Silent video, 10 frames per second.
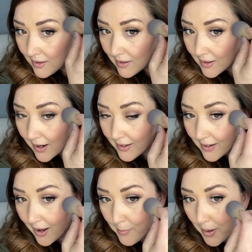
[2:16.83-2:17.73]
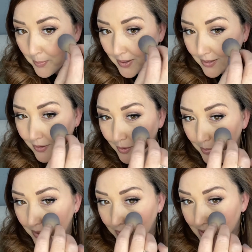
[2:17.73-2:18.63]
kind of come up in a little
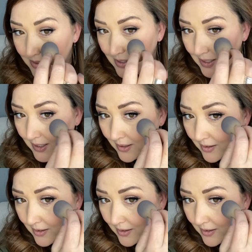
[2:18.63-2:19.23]
bit of a C